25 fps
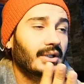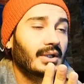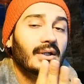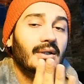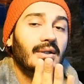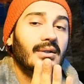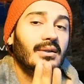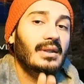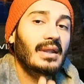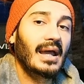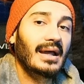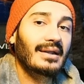
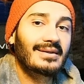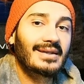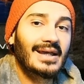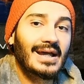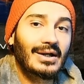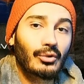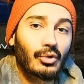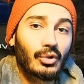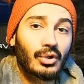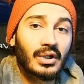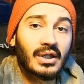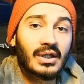then they are
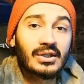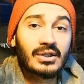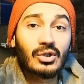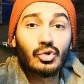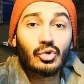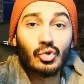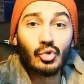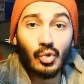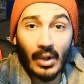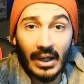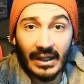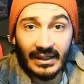gonna get a
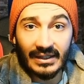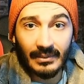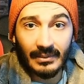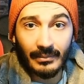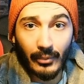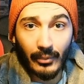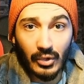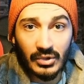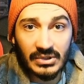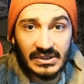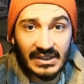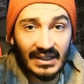
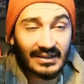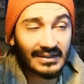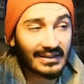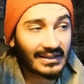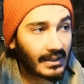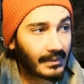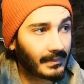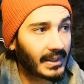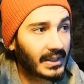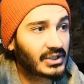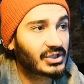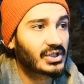20%
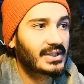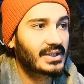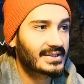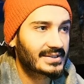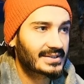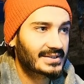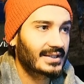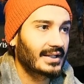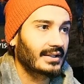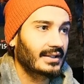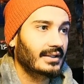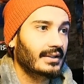damage
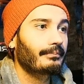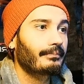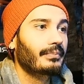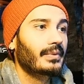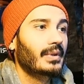instead.